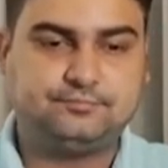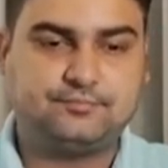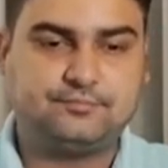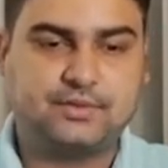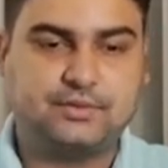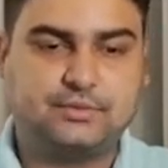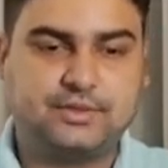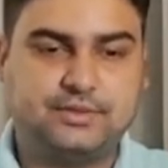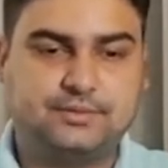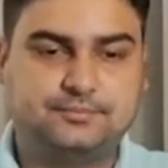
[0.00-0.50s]

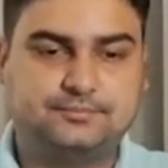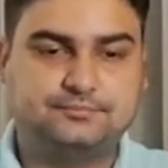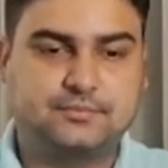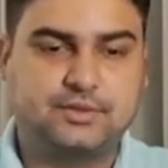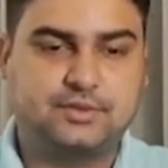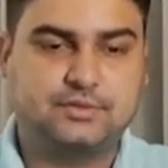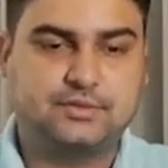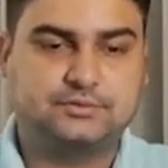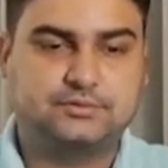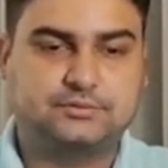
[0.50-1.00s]
Okay.
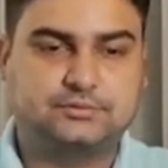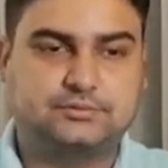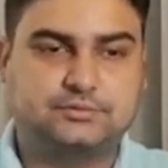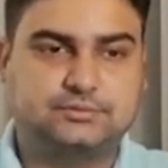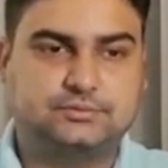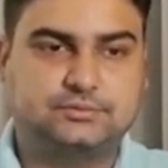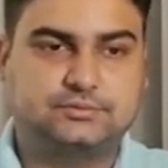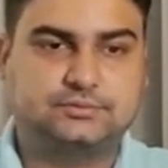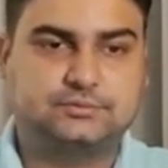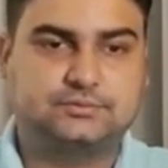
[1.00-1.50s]

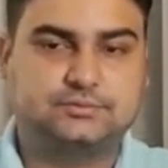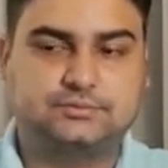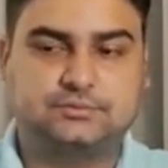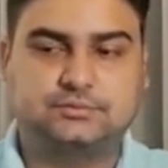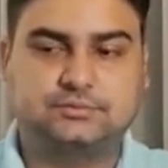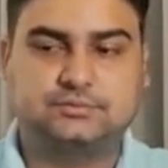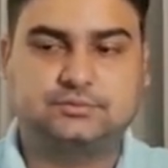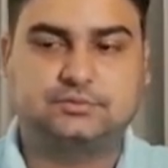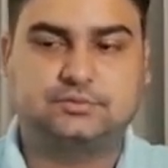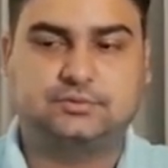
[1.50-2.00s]

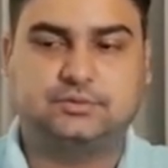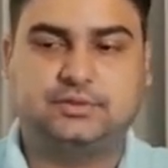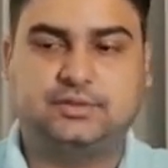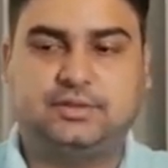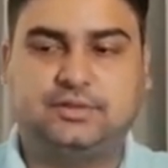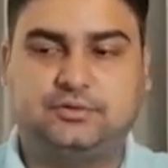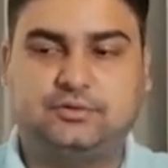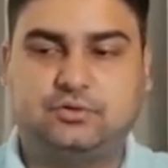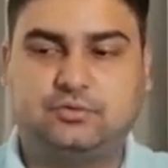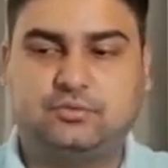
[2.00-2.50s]
So
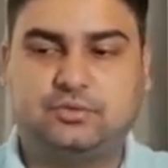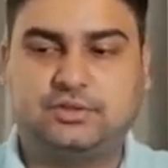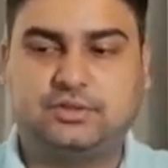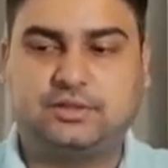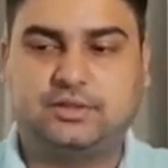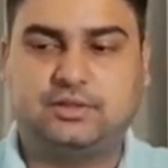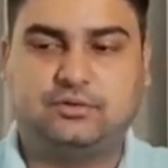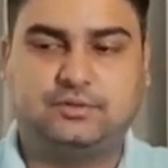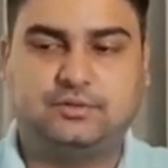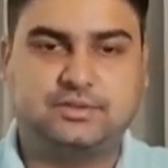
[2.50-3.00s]
in dock water
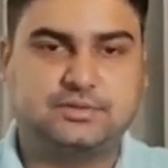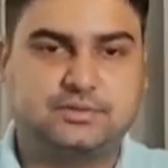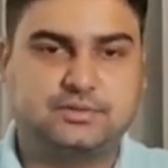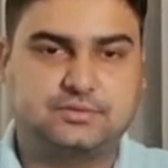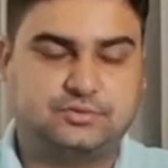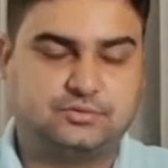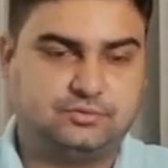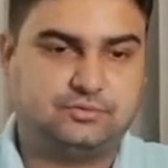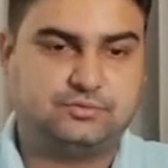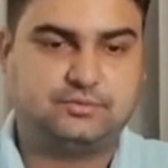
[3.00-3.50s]
allowance,
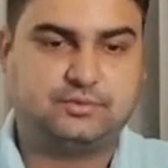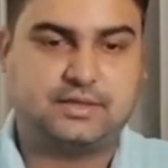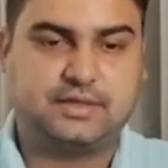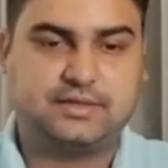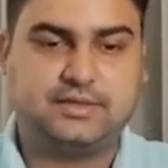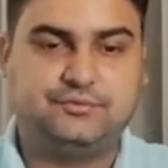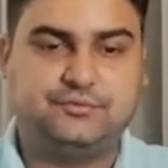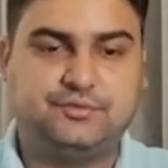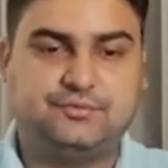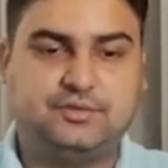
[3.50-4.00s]
so
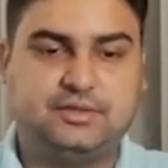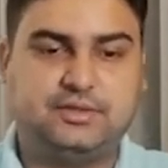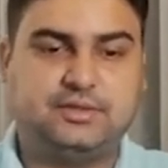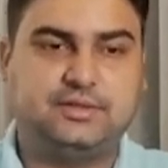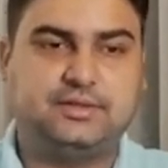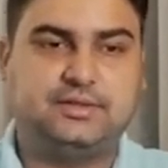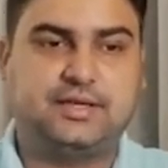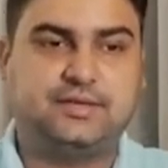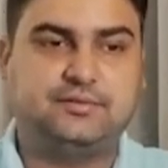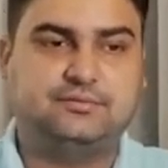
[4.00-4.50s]
again we will
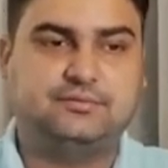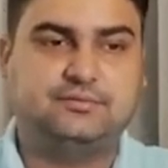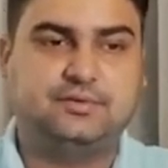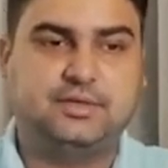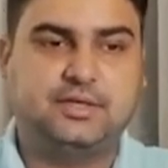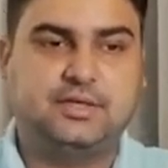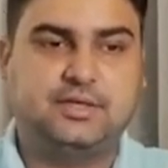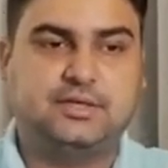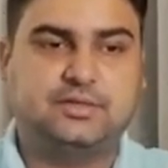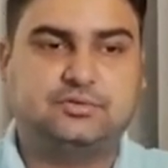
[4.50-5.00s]
derive.
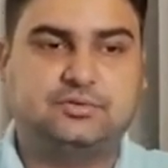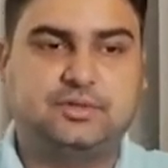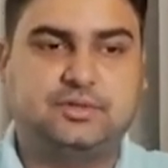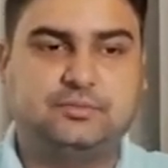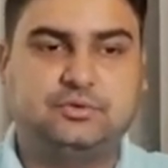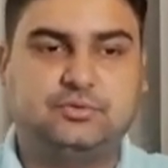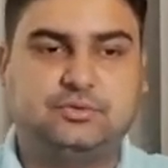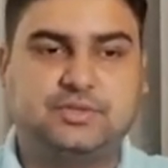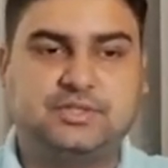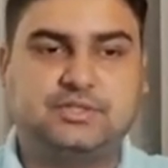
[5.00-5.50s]
So
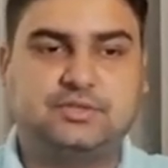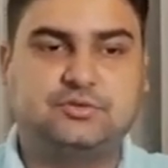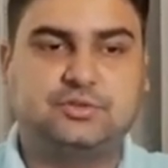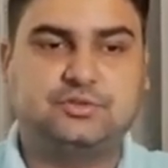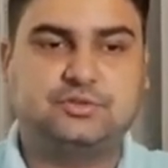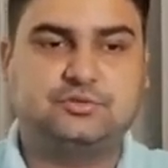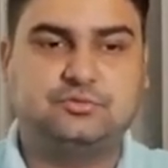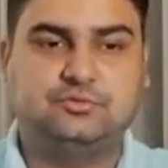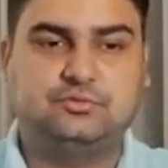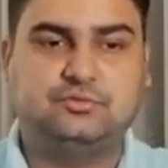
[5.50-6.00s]
W is
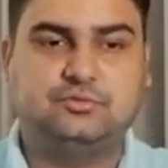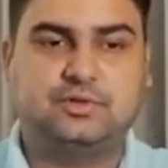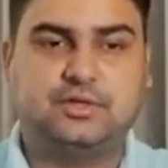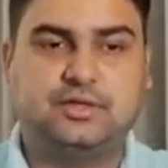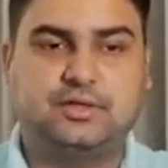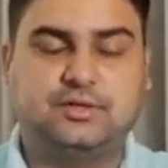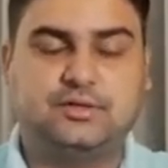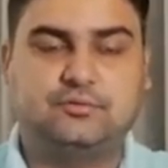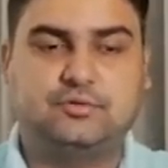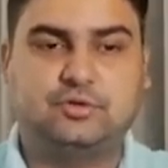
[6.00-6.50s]
equals to
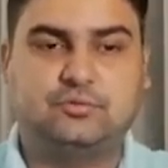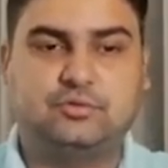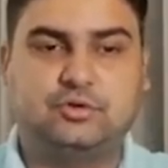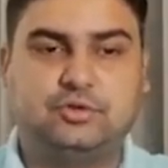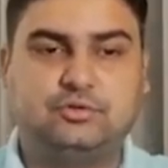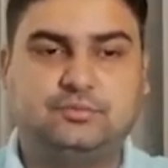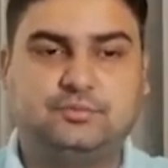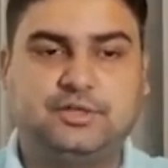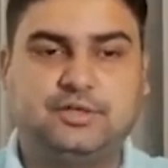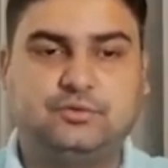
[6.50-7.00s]
underwater
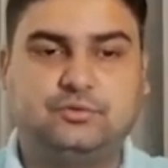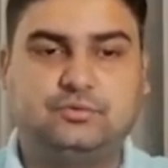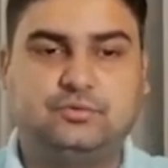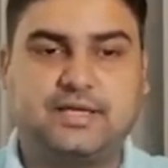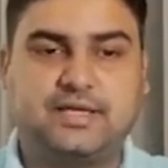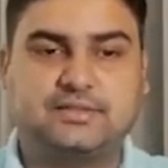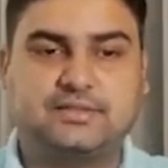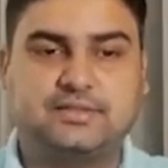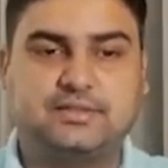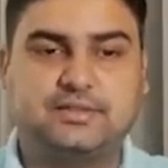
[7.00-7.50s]
volume into
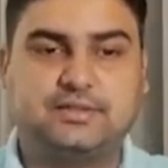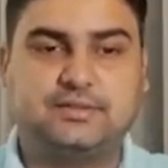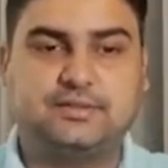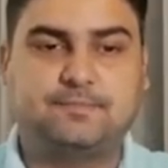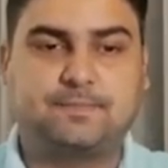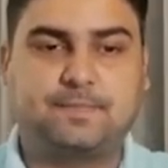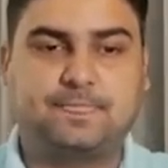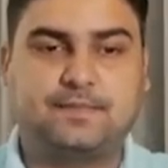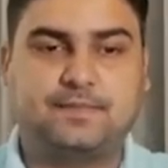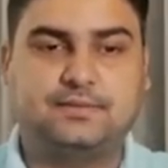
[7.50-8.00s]
density.
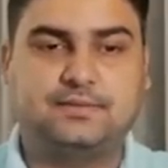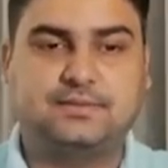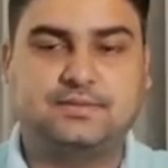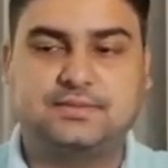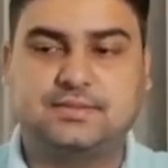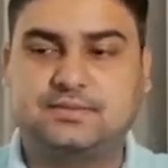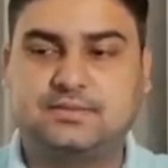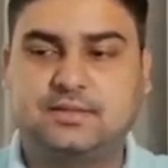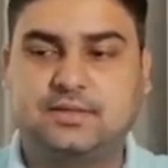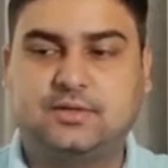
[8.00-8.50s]

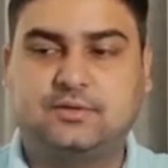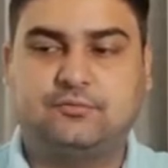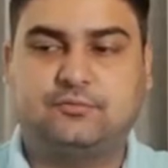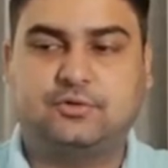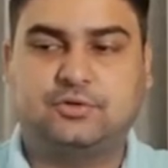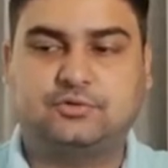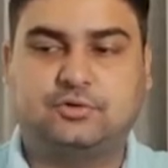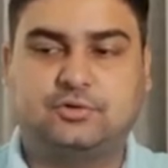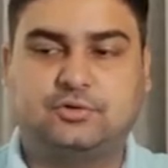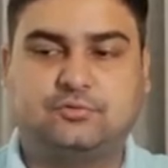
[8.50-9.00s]
This is
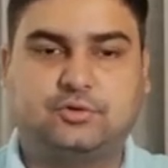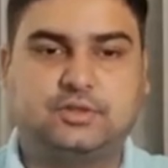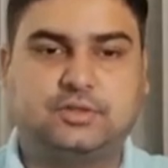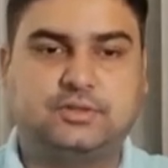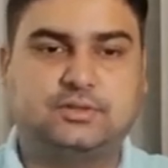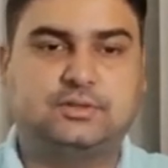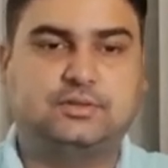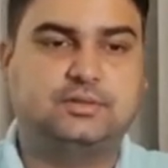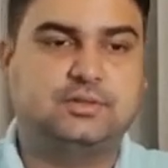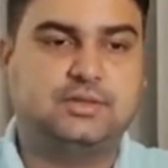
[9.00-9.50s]
for salt
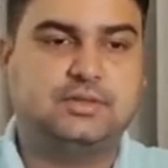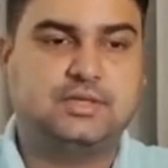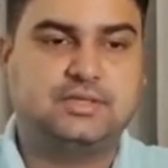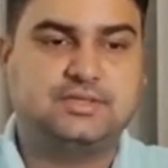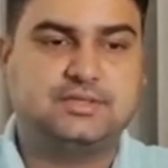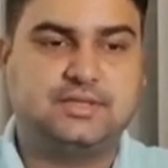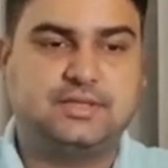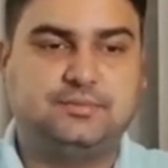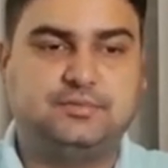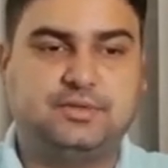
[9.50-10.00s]
water.
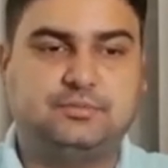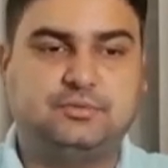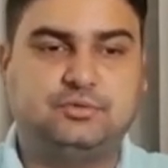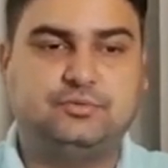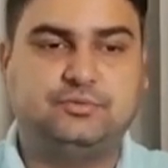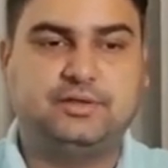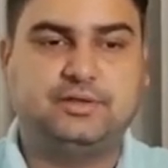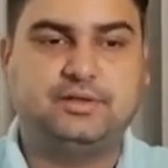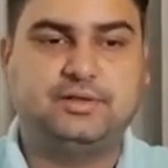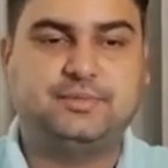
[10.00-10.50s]
Same W
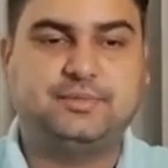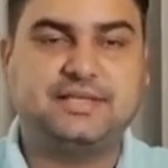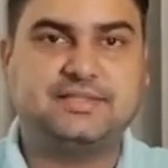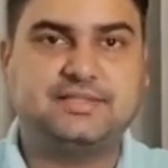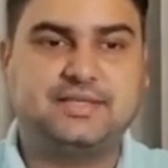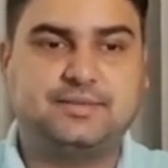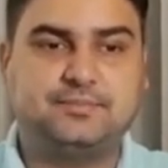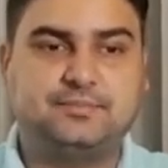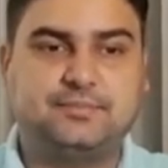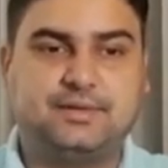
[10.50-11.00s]
will remain
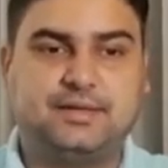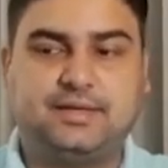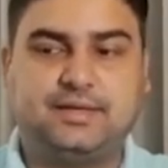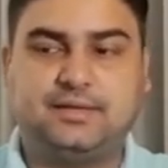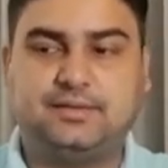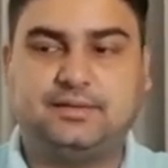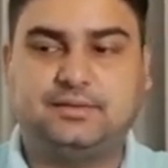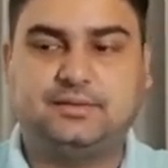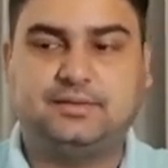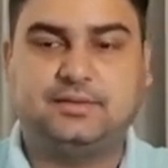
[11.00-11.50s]
same,
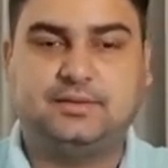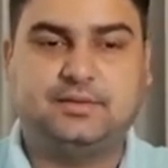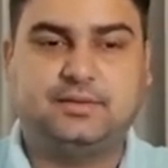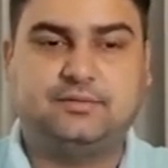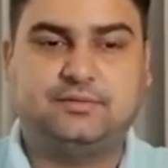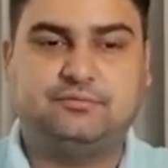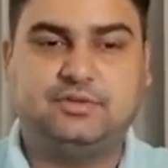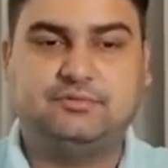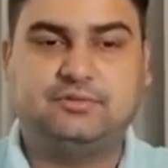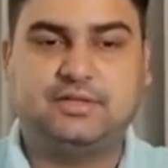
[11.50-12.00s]
and
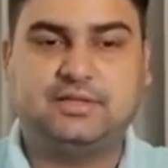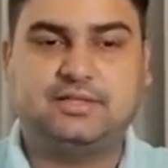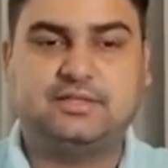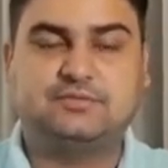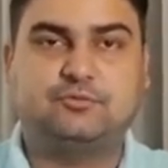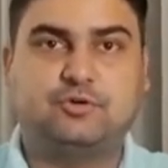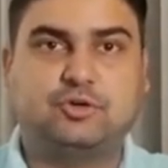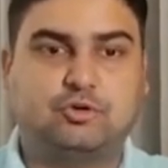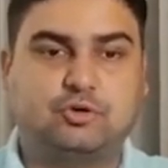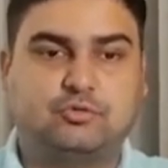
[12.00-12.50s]
V1
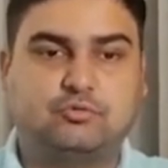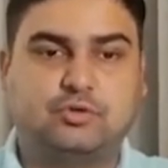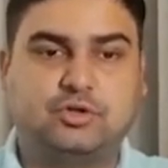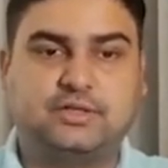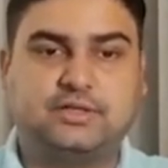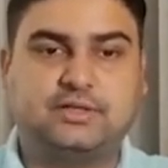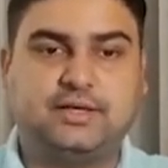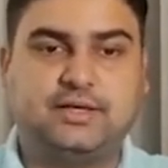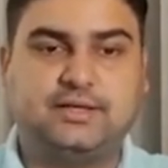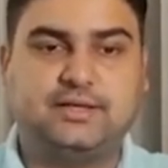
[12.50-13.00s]
is for dock
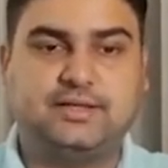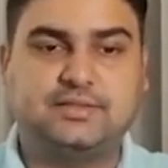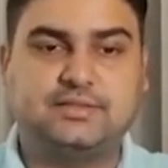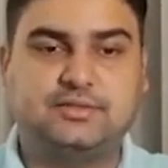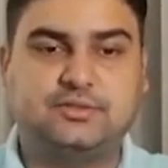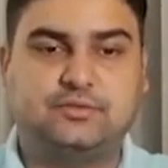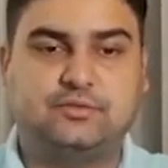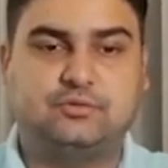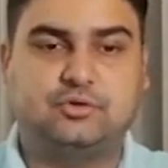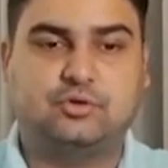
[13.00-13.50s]
water and
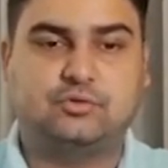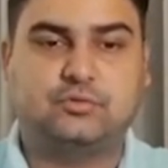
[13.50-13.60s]
density of dock